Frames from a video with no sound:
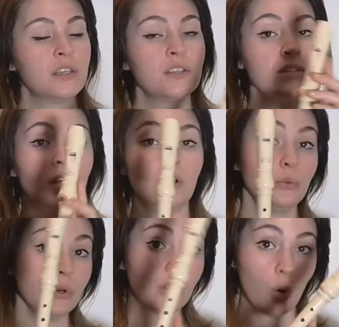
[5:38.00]
This is
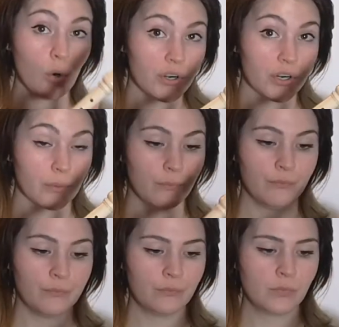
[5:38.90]
called a recorder.
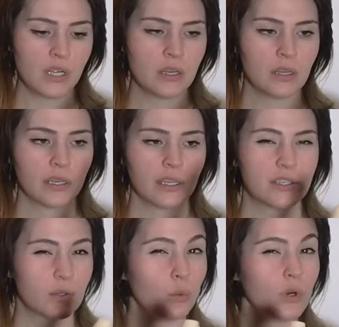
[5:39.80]

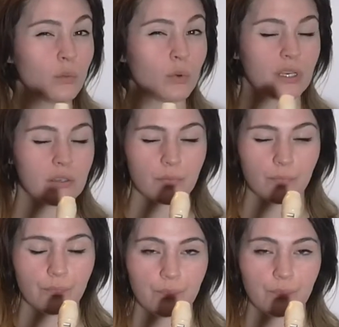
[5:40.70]
It's a woodwind.